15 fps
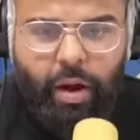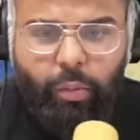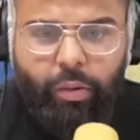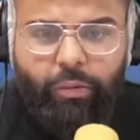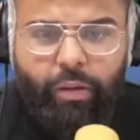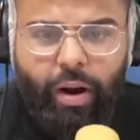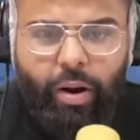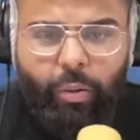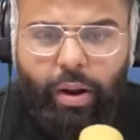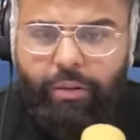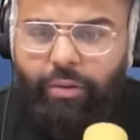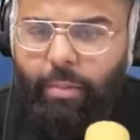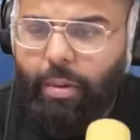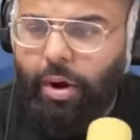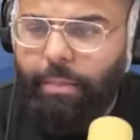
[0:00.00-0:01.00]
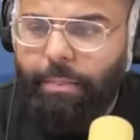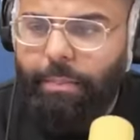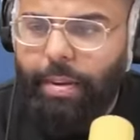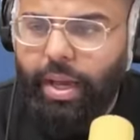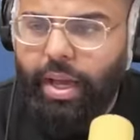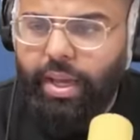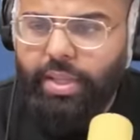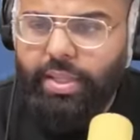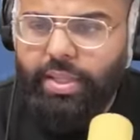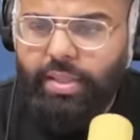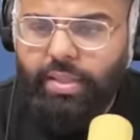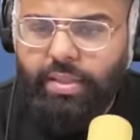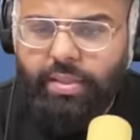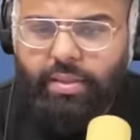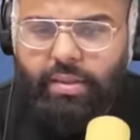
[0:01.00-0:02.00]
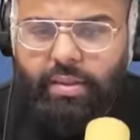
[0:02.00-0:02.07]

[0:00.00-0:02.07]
Are we far away from our base?